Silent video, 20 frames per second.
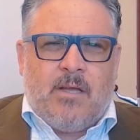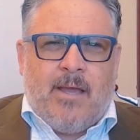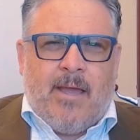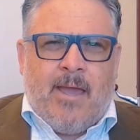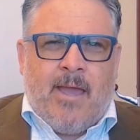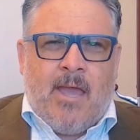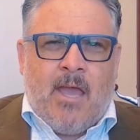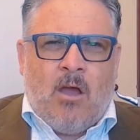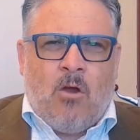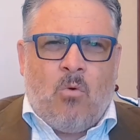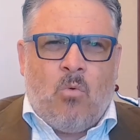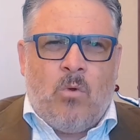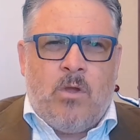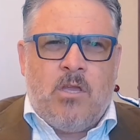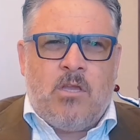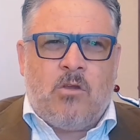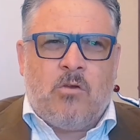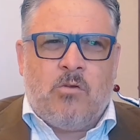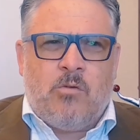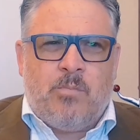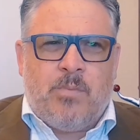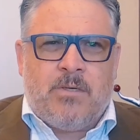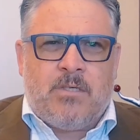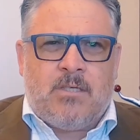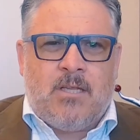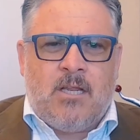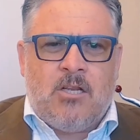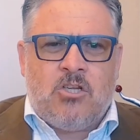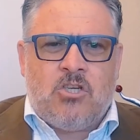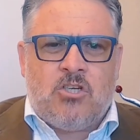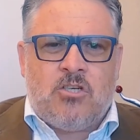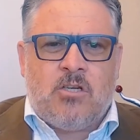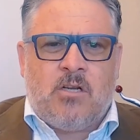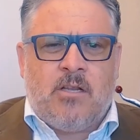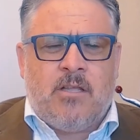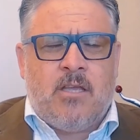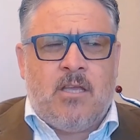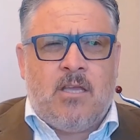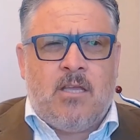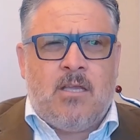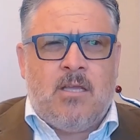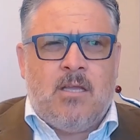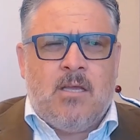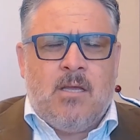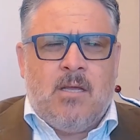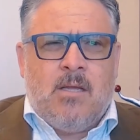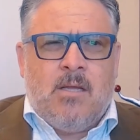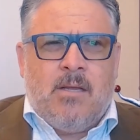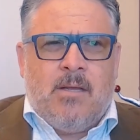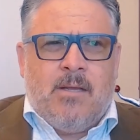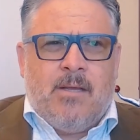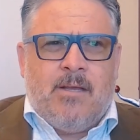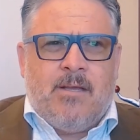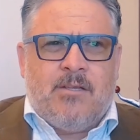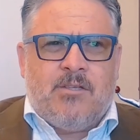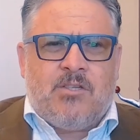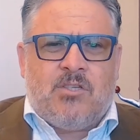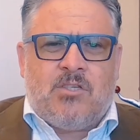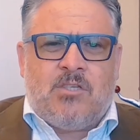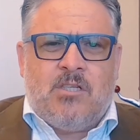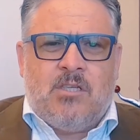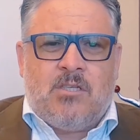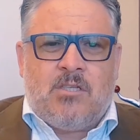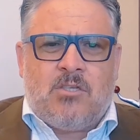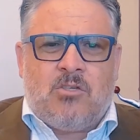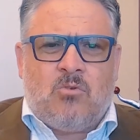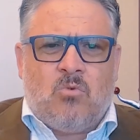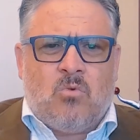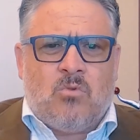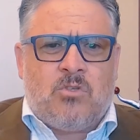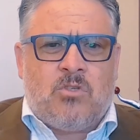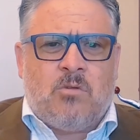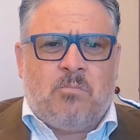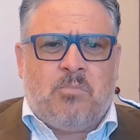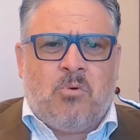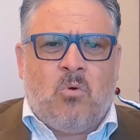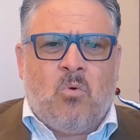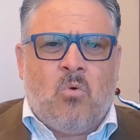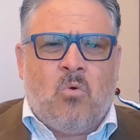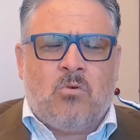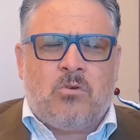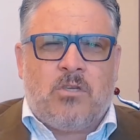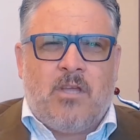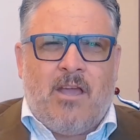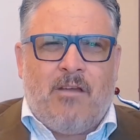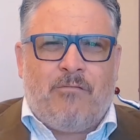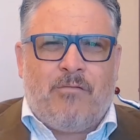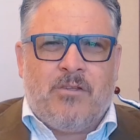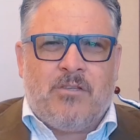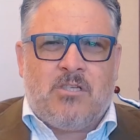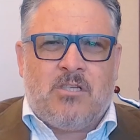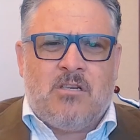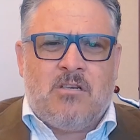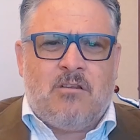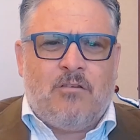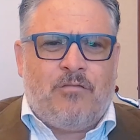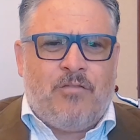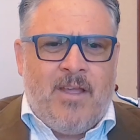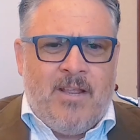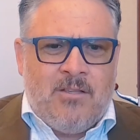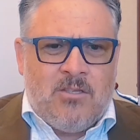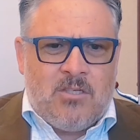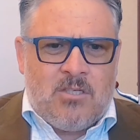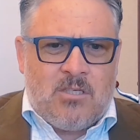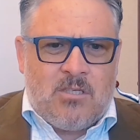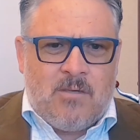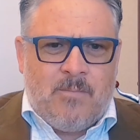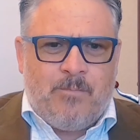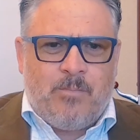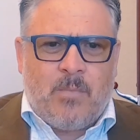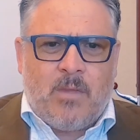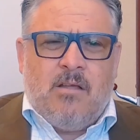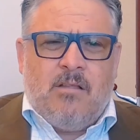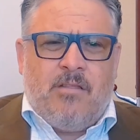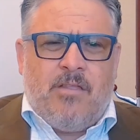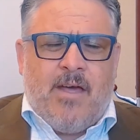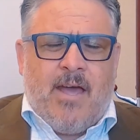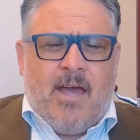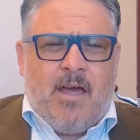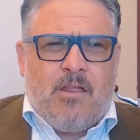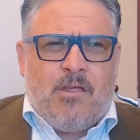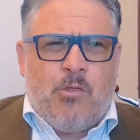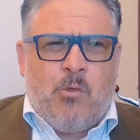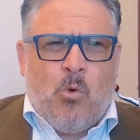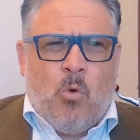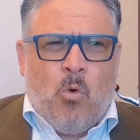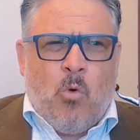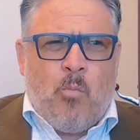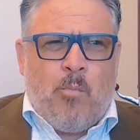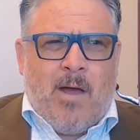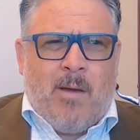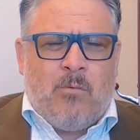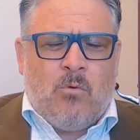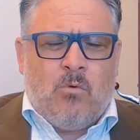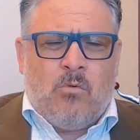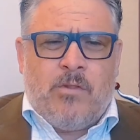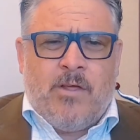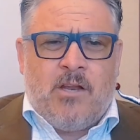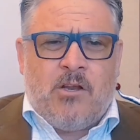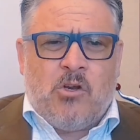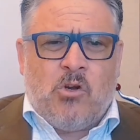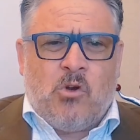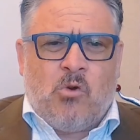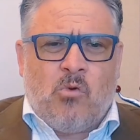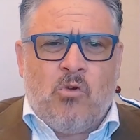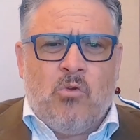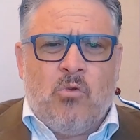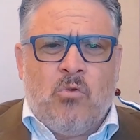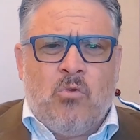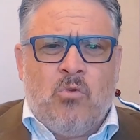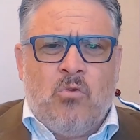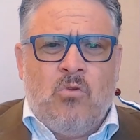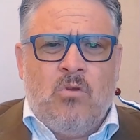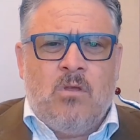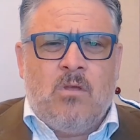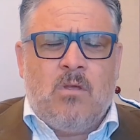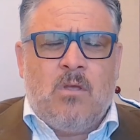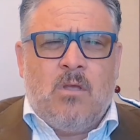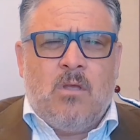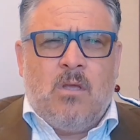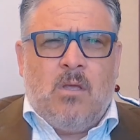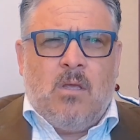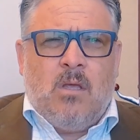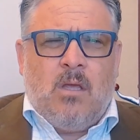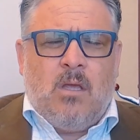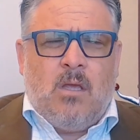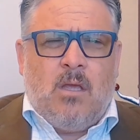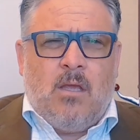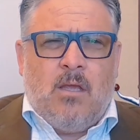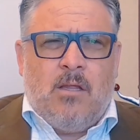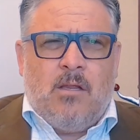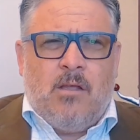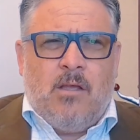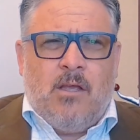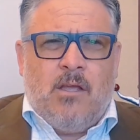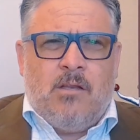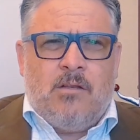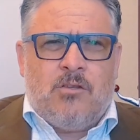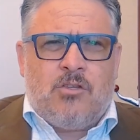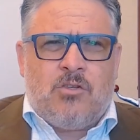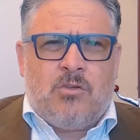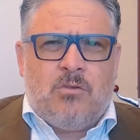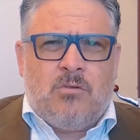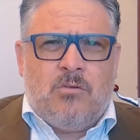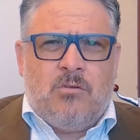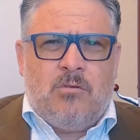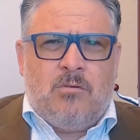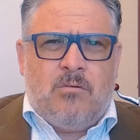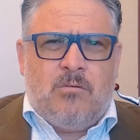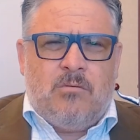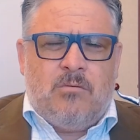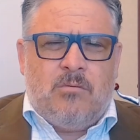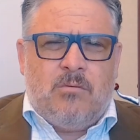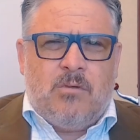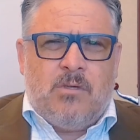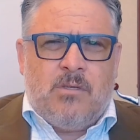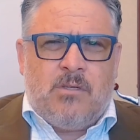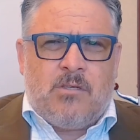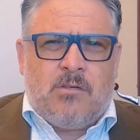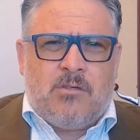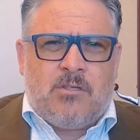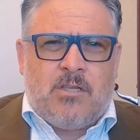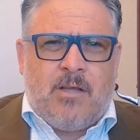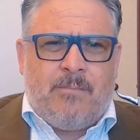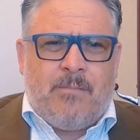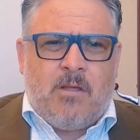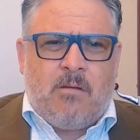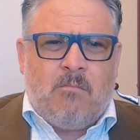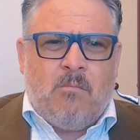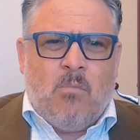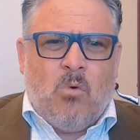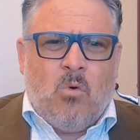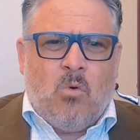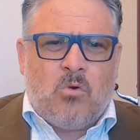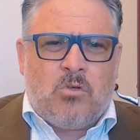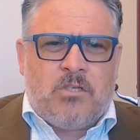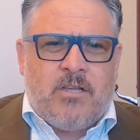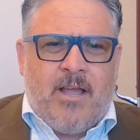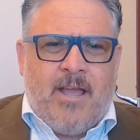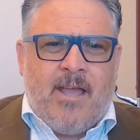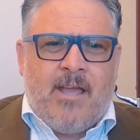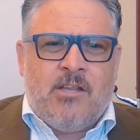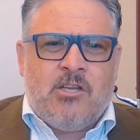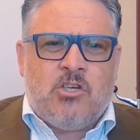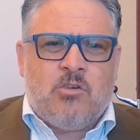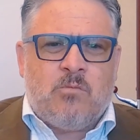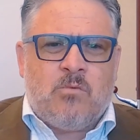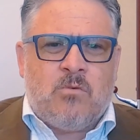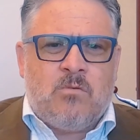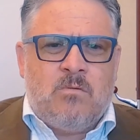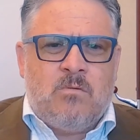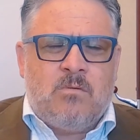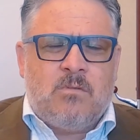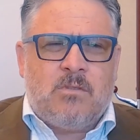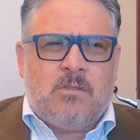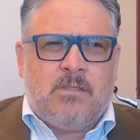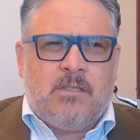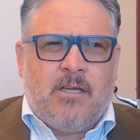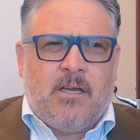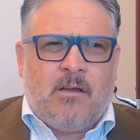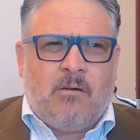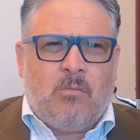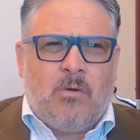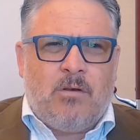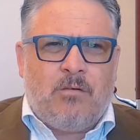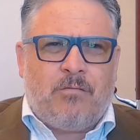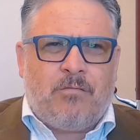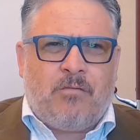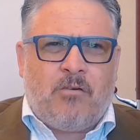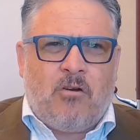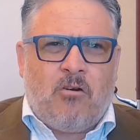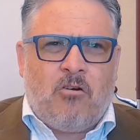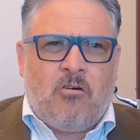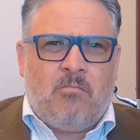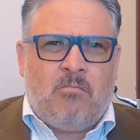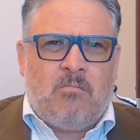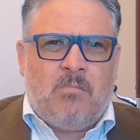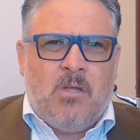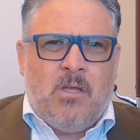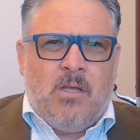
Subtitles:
how we could potentially assist or support efforts in defence. And that thought bubble then grew into something more tangible. Went from